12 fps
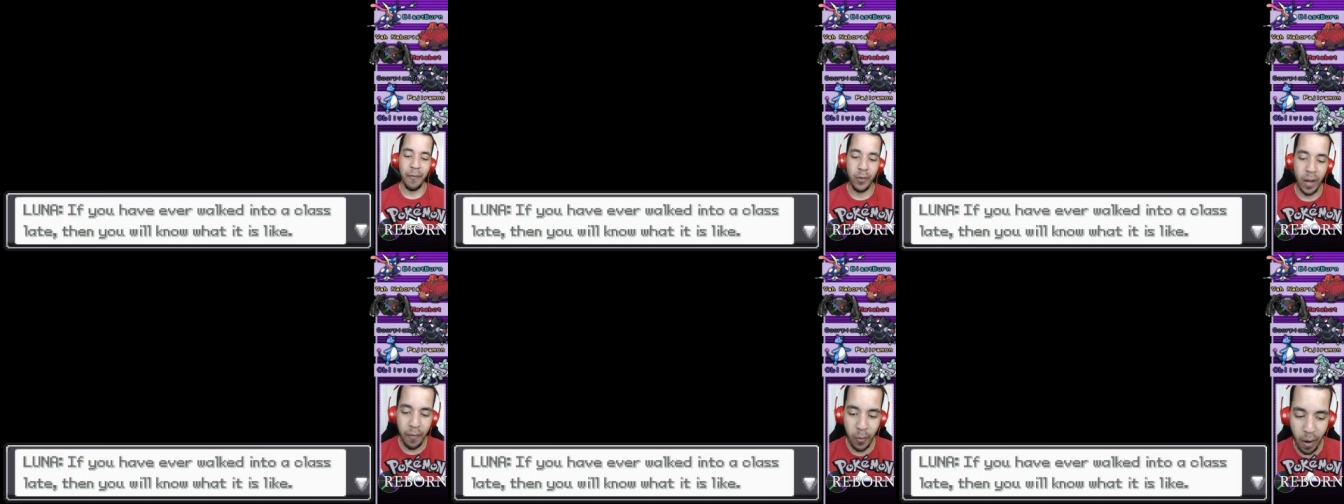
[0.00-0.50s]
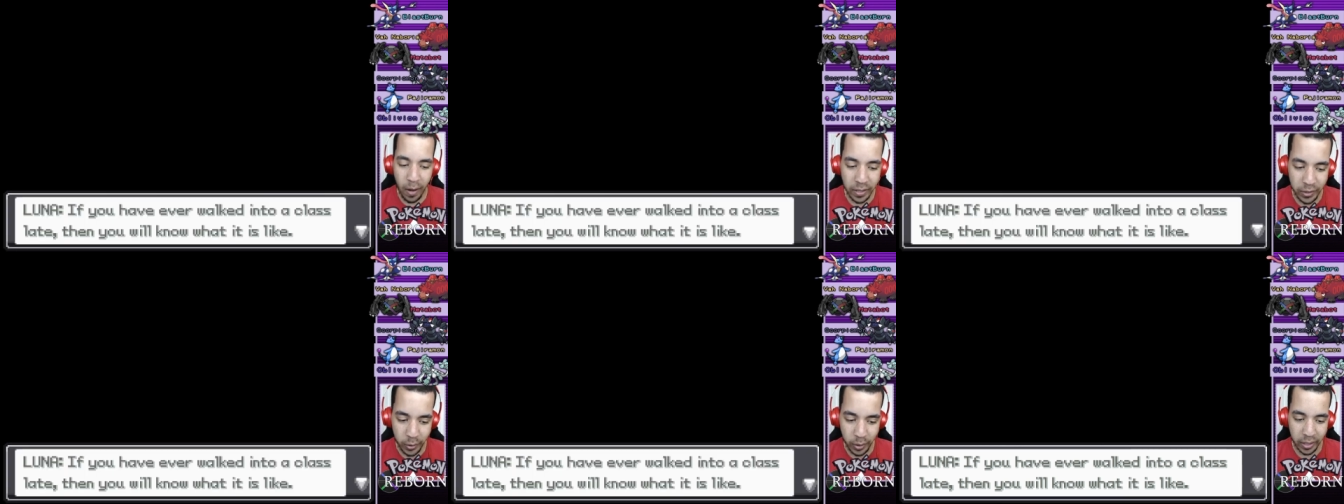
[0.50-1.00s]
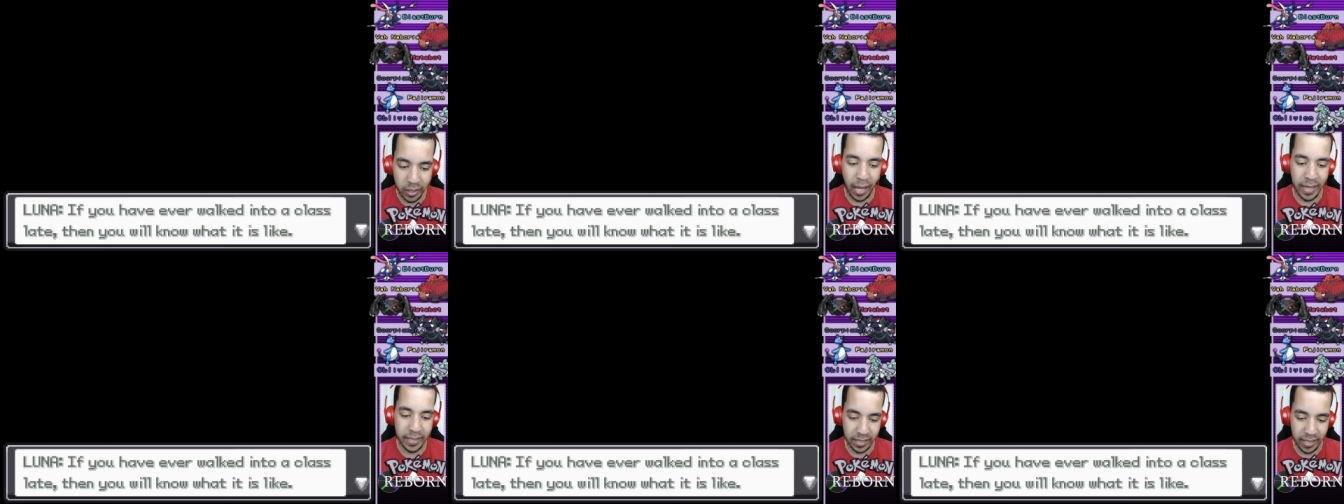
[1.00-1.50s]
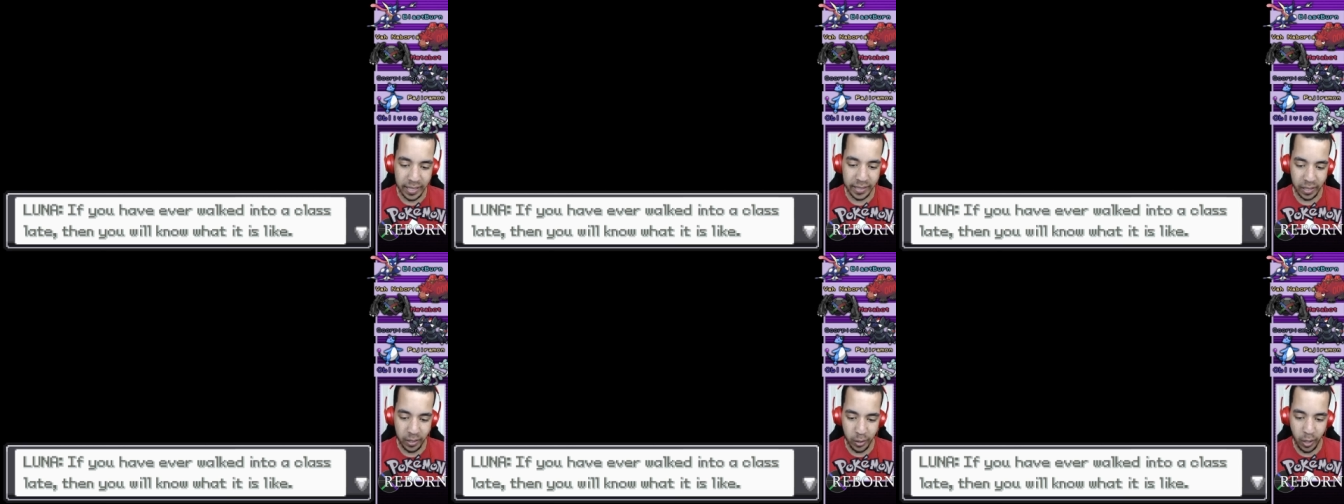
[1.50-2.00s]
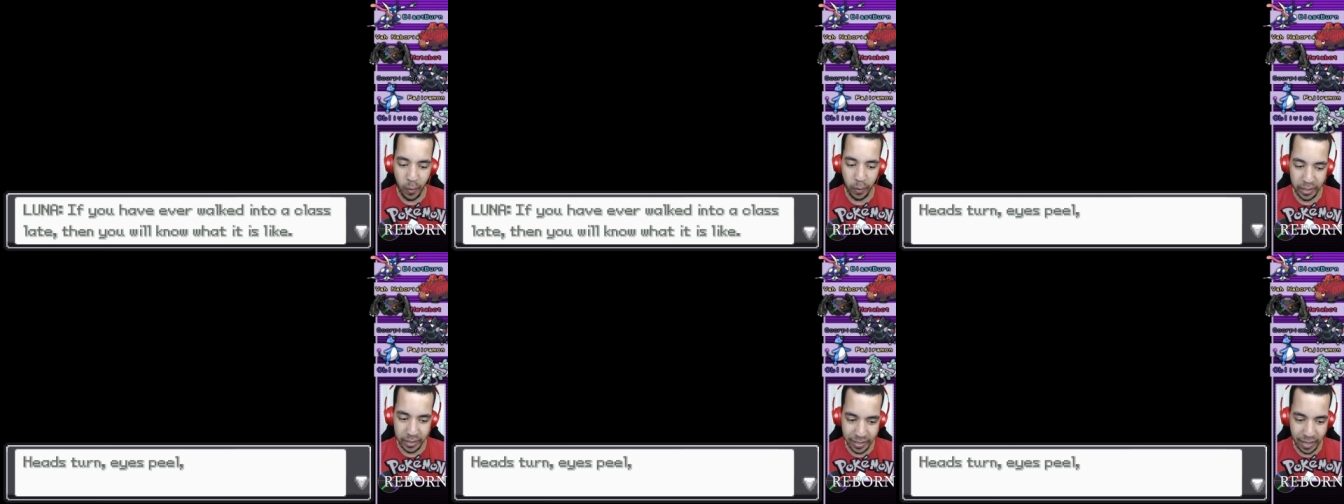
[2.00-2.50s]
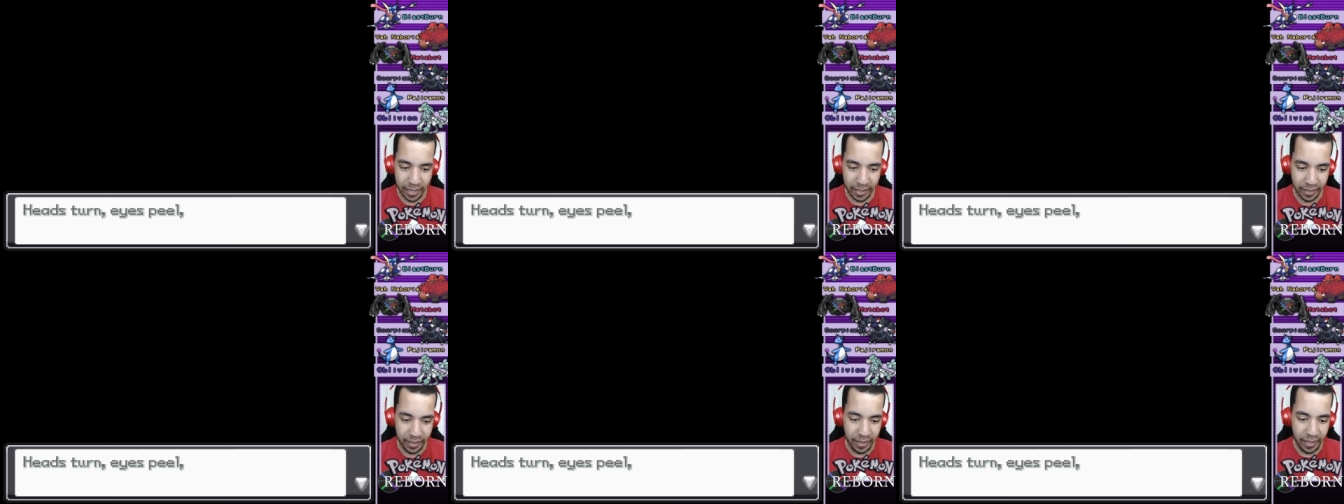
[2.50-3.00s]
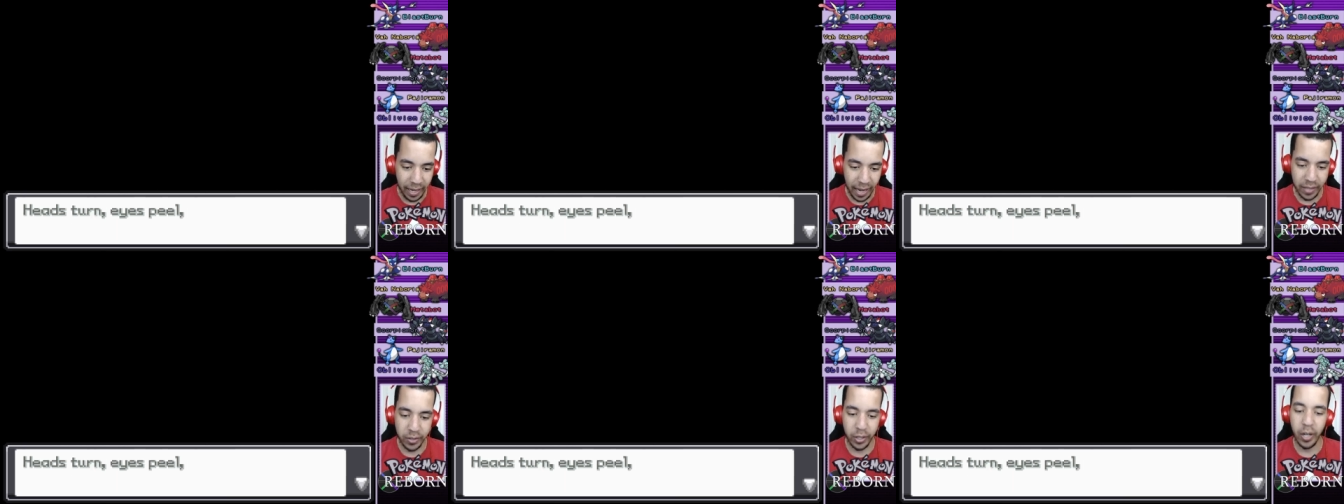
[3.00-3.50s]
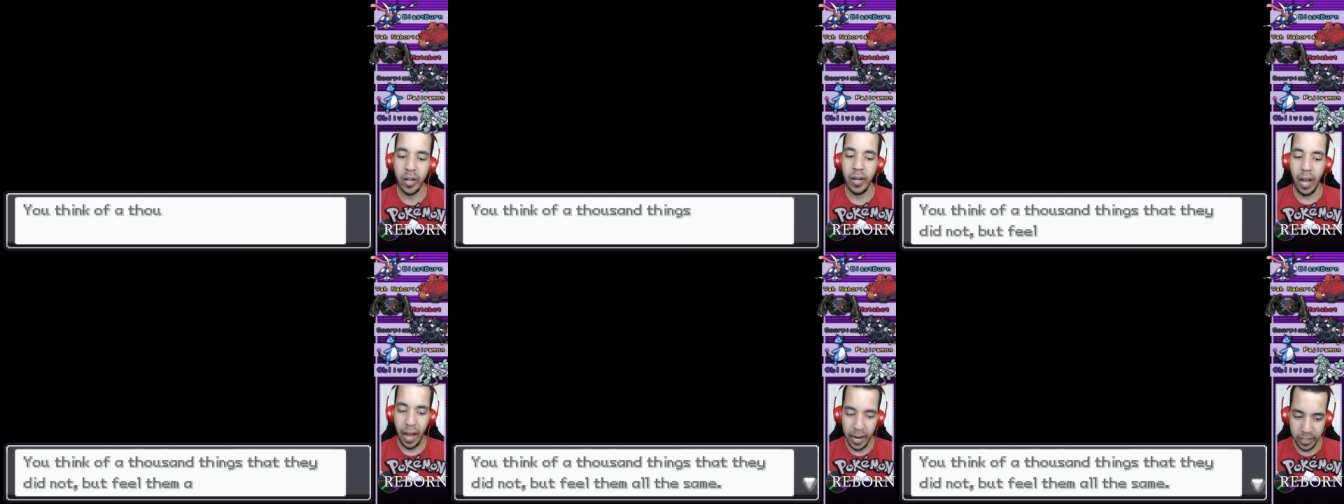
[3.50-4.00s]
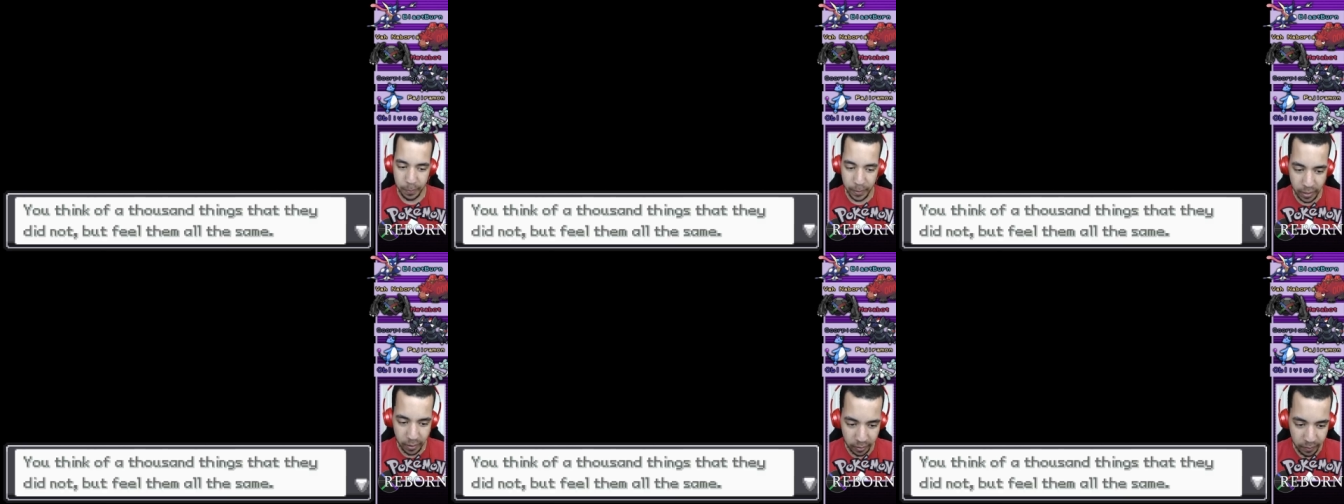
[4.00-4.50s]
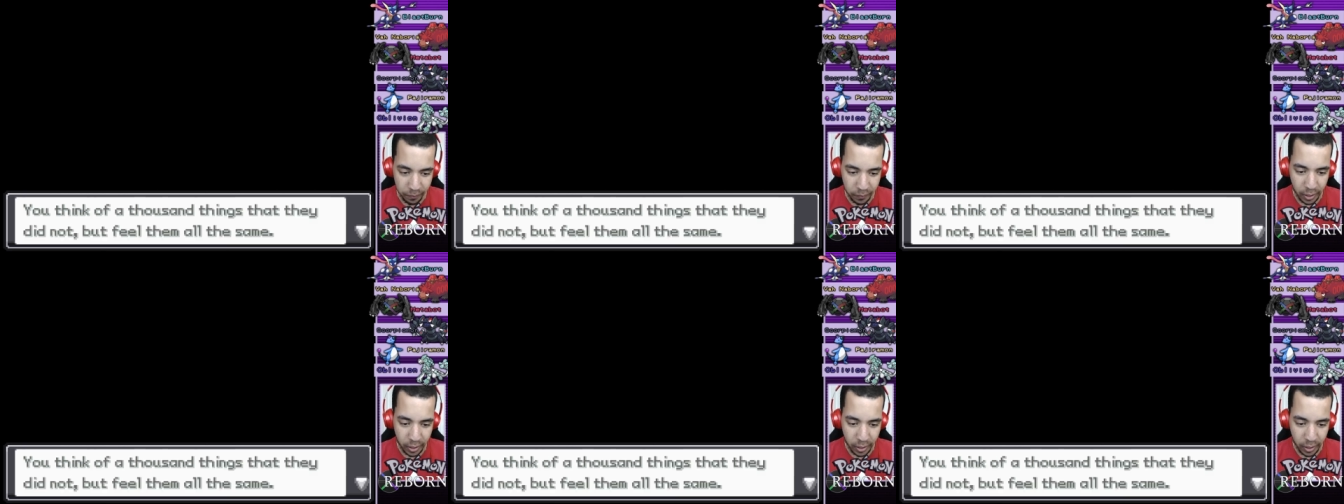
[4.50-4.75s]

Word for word: if you ever walked into a class late, then you know what it is like. Heads turn, eyes peel.